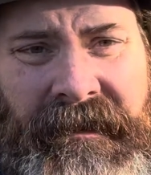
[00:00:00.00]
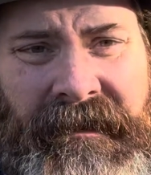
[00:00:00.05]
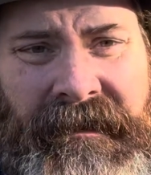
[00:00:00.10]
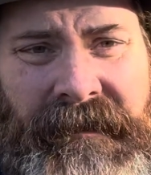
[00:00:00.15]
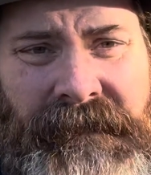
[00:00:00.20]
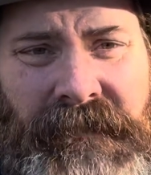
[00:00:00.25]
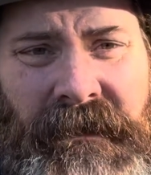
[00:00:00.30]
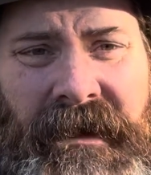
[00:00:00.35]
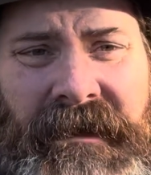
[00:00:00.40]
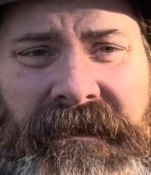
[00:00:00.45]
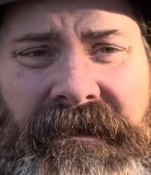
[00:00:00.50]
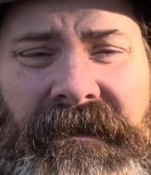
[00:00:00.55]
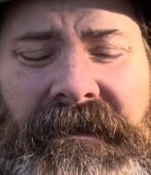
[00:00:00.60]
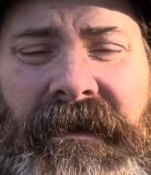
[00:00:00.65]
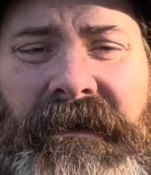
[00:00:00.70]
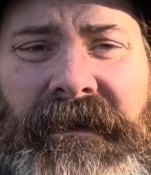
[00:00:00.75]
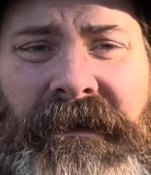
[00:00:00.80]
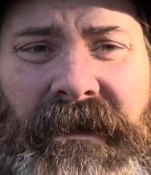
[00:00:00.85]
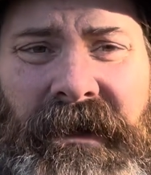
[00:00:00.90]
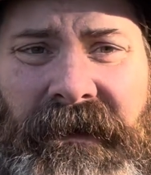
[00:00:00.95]
the price on
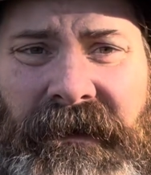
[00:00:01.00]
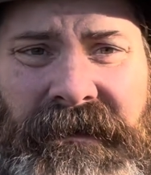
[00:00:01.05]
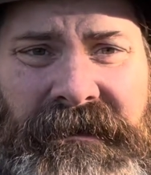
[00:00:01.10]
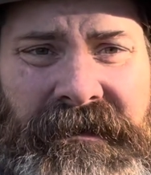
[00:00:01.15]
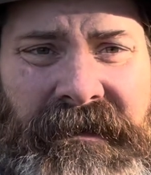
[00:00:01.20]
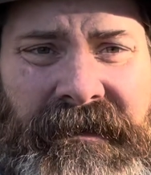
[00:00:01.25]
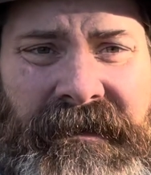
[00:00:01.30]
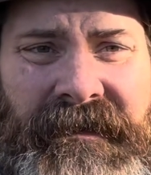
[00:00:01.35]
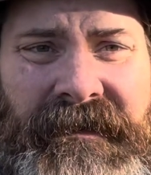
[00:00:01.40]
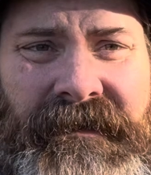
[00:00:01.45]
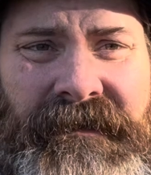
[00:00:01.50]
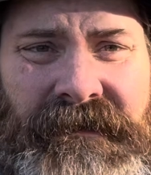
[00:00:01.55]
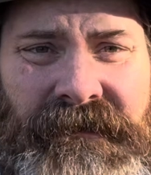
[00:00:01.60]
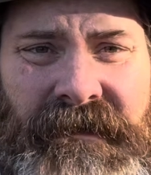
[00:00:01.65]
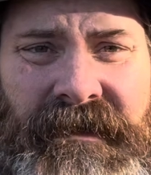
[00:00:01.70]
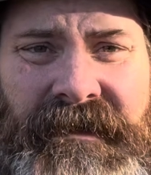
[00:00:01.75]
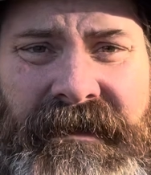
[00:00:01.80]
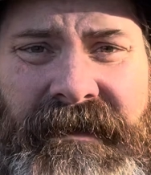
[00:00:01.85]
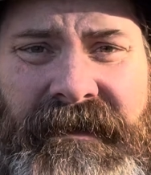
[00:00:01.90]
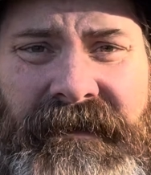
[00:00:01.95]
all cars are, is
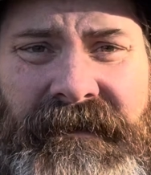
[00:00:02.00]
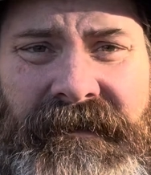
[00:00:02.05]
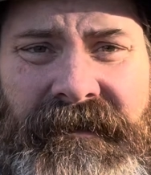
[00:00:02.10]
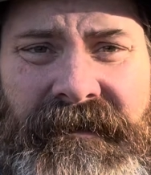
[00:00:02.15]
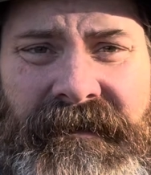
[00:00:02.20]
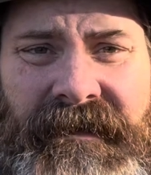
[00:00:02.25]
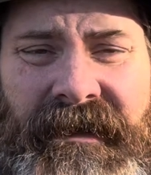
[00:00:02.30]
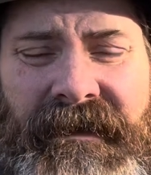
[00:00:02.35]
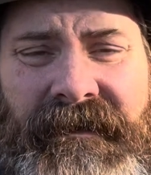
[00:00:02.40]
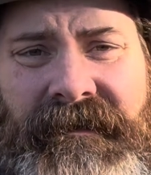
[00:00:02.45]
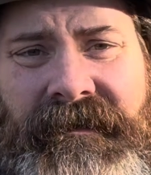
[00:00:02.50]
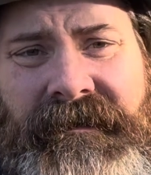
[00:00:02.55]
ridiculous now.